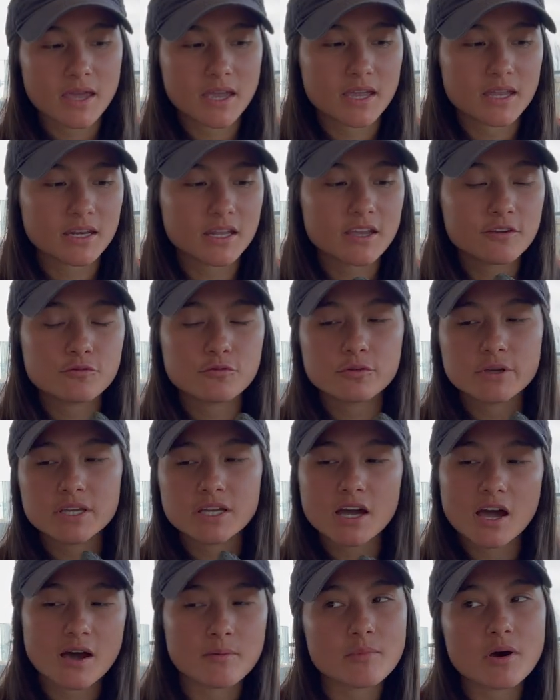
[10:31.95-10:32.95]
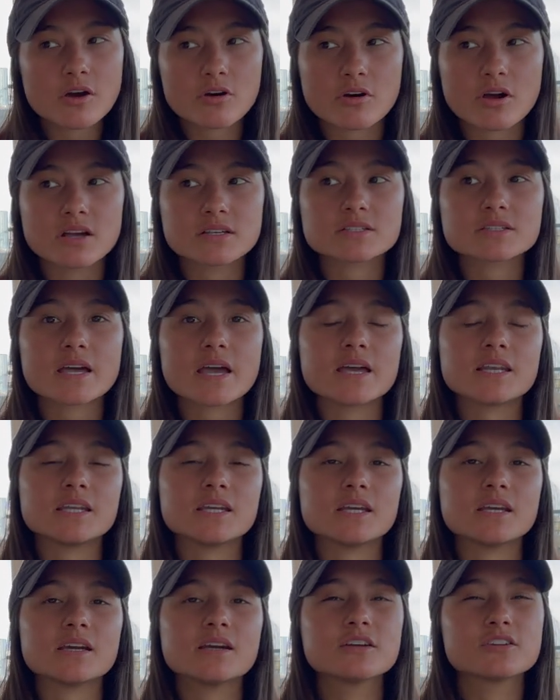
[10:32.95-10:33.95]
And if we come across
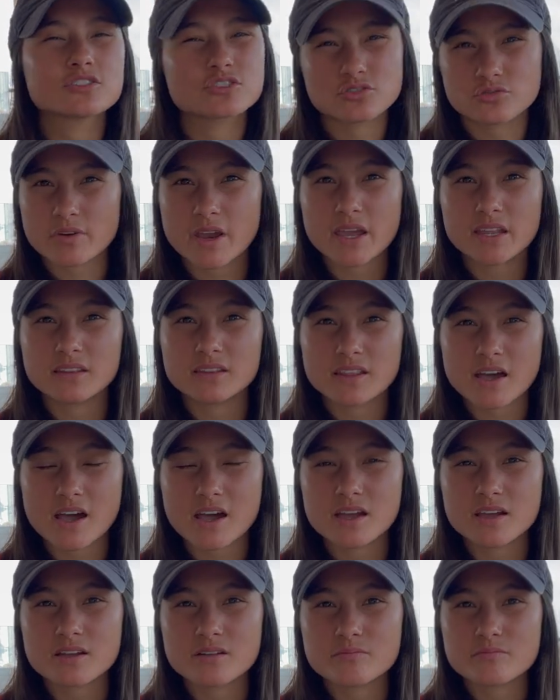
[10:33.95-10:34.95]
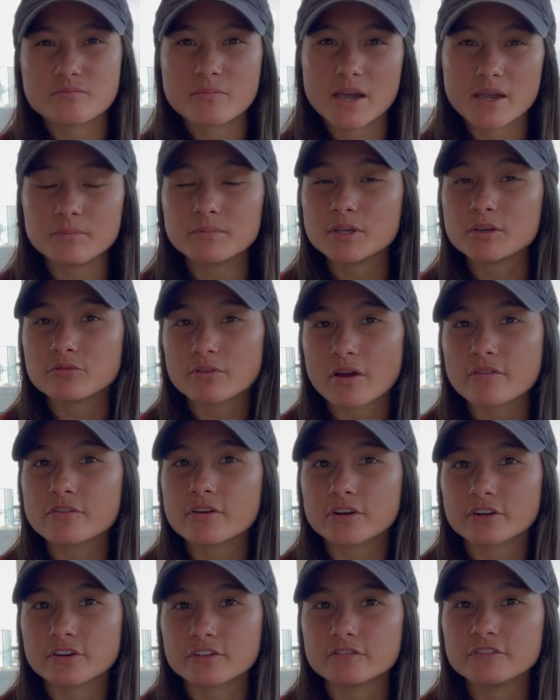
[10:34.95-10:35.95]
any terrain that might be rough
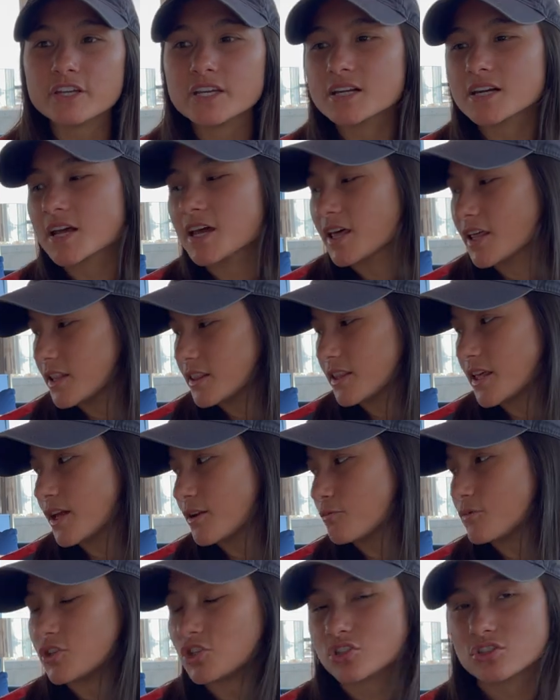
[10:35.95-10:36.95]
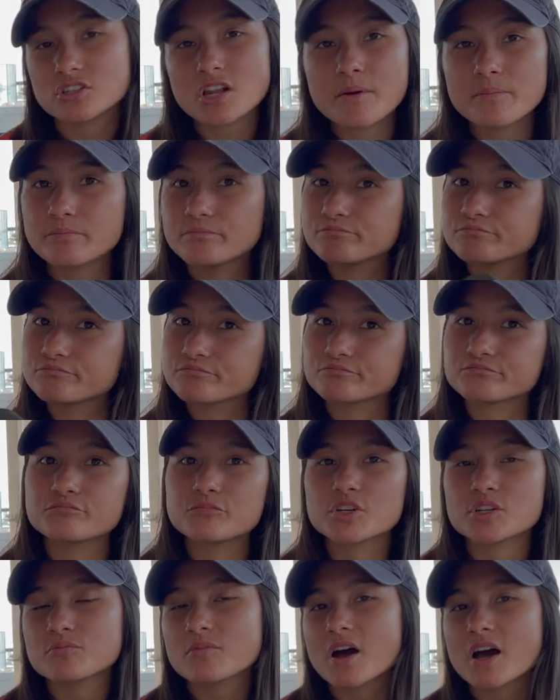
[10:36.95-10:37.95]
on her feet, then we just stop,
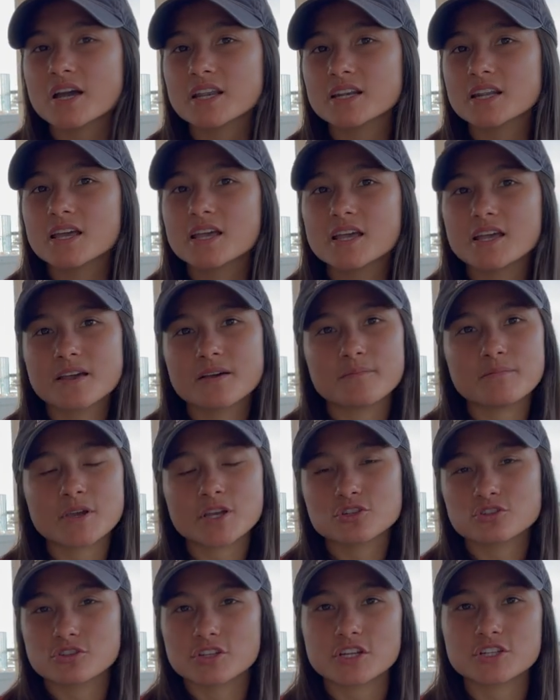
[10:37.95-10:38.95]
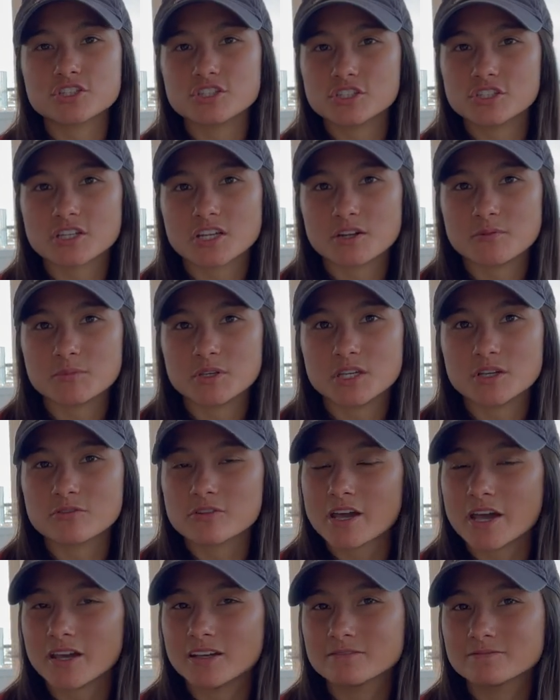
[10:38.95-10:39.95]
put them on, make sure that she's gonna be
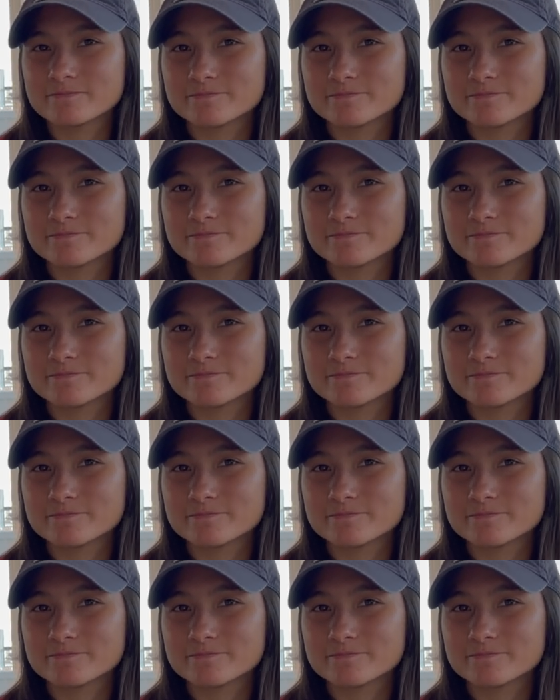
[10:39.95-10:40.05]
okay.